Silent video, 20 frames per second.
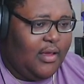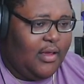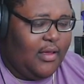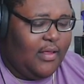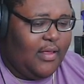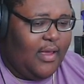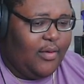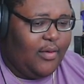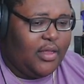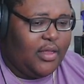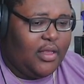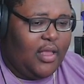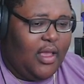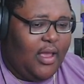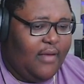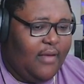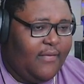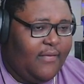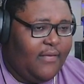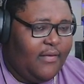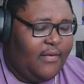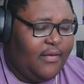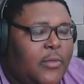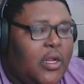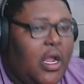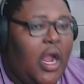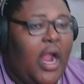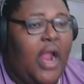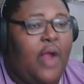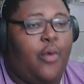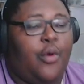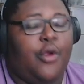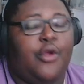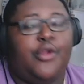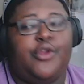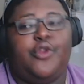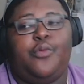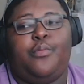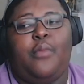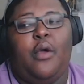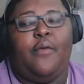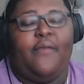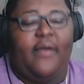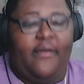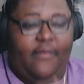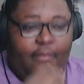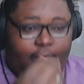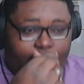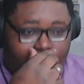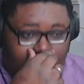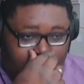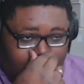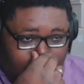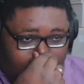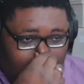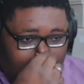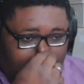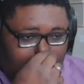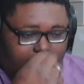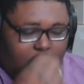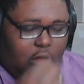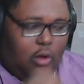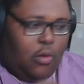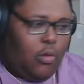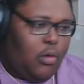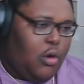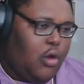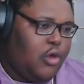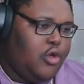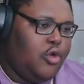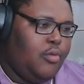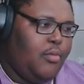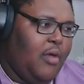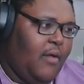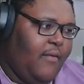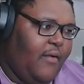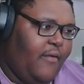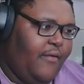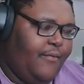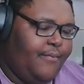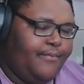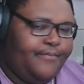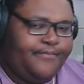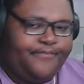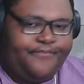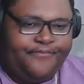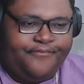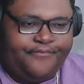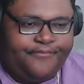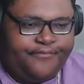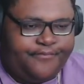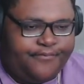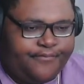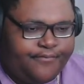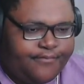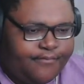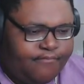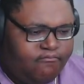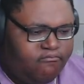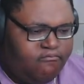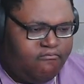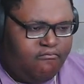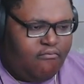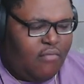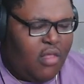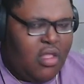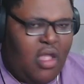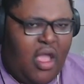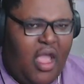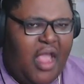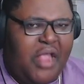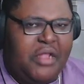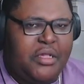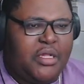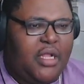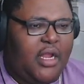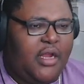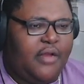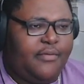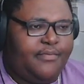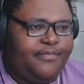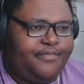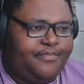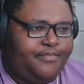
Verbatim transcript: That was tough. All right, we're gonna do both of them. We're gonna do both of them. I ain't scared.